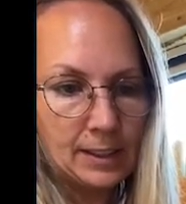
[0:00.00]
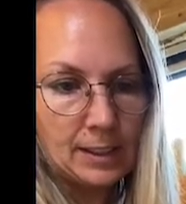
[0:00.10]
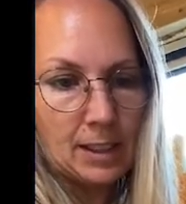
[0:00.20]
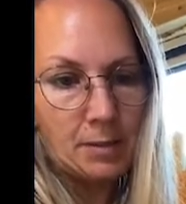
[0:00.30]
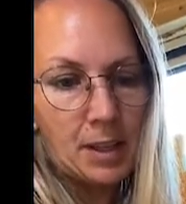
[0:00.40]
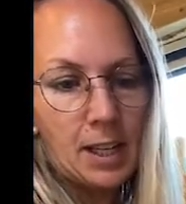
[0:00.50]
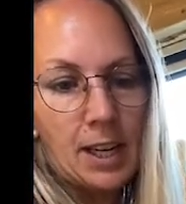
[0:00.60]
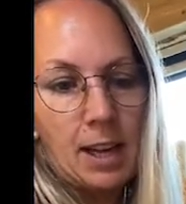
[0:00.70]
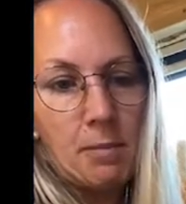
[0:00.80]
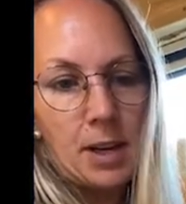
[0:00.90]
I'm going to
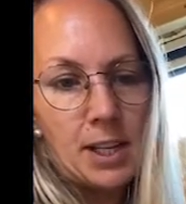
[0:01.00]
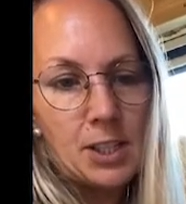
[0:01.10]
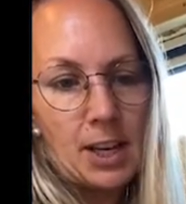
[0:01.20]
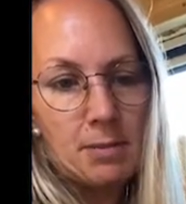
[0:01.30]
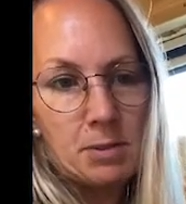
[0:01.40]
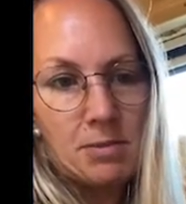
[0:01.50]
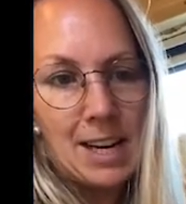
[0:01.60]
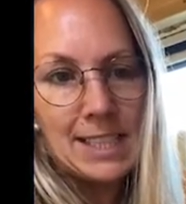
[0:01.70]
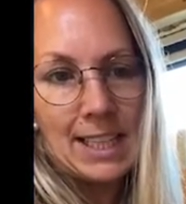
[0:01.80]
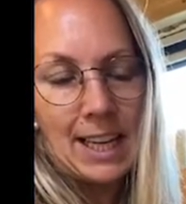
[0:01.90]
get my shapes
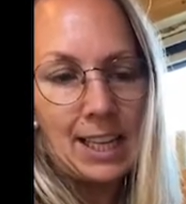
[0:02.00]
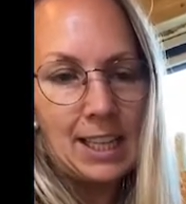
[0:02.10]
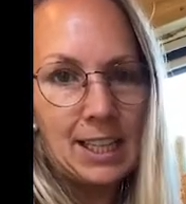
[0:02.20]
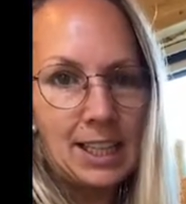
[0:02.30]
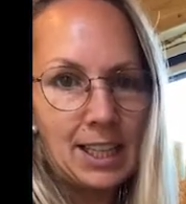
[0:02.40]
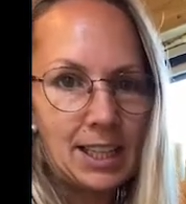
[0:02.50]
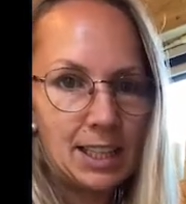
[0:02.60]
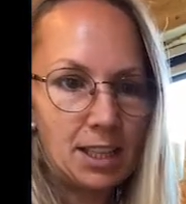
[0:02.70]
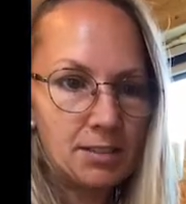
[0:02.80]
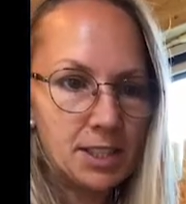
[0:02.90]
ready, and
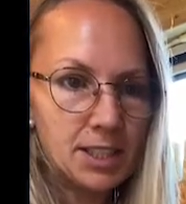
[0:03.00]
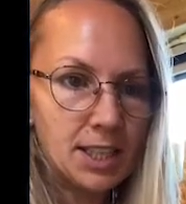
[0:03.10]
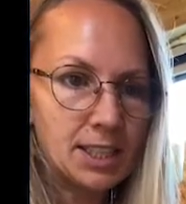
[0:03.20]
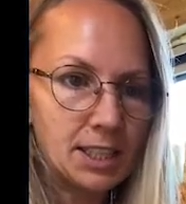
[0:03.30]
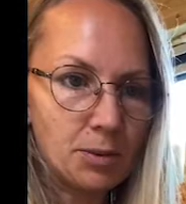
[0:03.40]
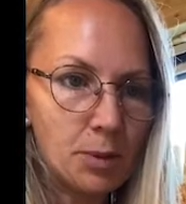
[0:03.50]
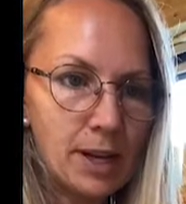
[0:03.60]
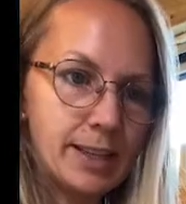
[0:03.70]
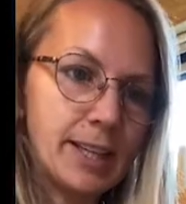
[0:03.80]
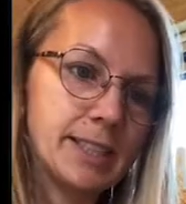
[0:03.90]
then I've decided that
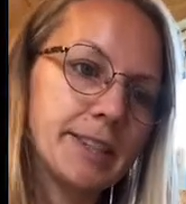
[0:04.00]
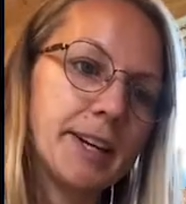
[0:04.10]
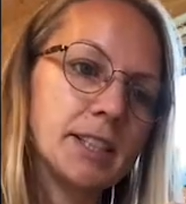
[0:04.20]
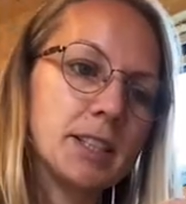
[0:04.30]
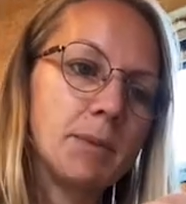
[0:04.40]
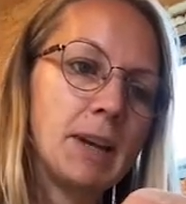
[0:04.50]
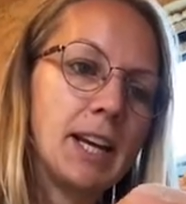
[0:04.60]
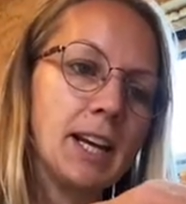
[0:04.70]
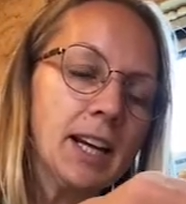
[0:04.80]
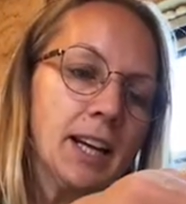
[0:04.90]
when it's going to be